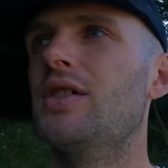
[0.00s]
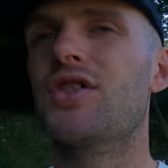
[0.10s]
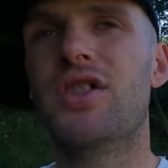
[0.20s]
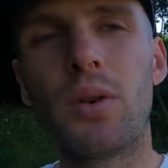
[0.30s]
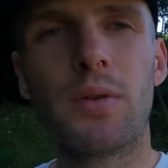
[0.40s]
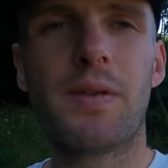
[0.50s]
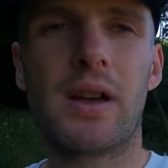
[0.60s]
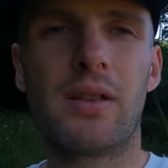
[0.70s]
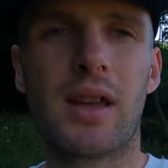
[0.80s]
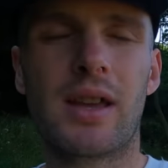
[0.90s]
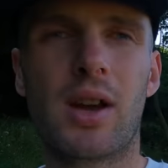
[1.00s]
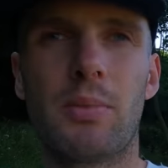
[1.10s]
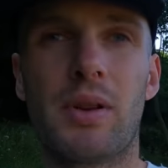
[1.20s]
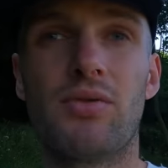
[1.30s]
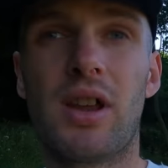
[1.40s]
Still felt like
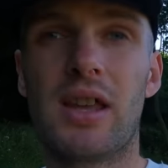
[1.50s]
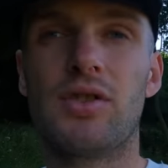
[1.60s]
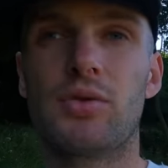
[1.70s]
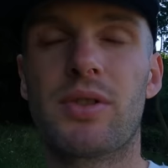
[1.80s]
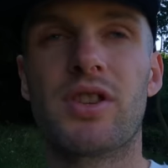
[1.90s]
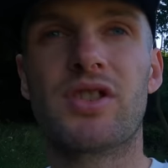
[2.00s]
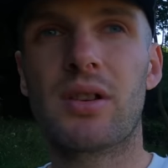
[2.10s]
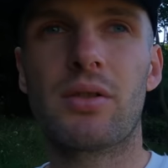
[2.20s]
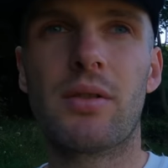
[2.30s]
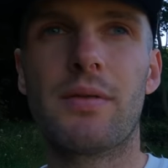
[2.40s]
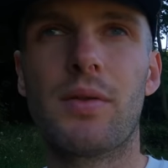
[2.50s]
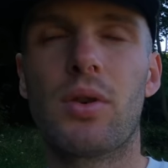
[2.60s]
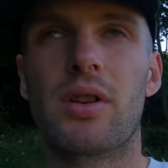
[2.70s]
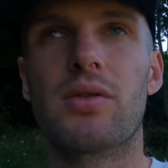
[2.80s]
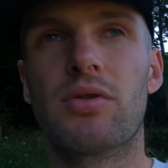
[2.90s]
how my range with the single crown
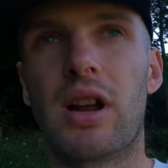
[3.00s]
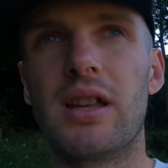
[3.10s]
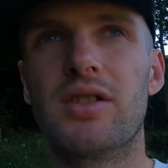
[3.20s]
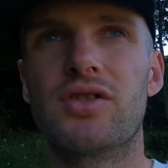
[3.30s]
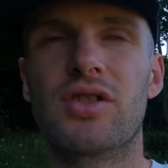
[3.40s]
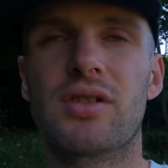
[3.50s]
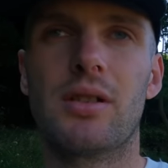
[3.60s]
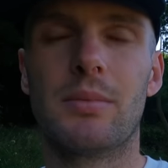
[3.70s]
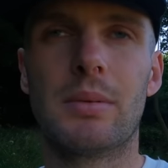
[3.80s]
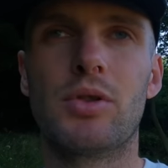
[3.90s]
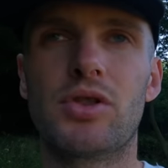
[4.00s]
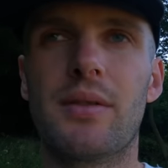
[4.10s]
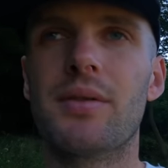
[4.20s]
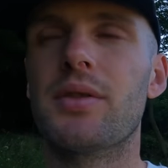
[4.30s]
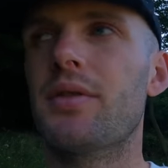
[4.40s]
fork rides, just a little bit more
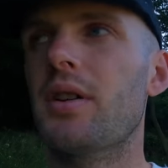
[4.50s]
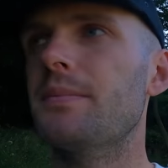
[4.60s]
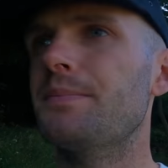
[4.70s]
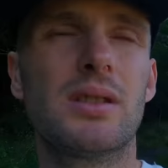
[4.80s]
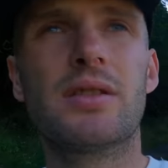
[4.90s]
travel on the front.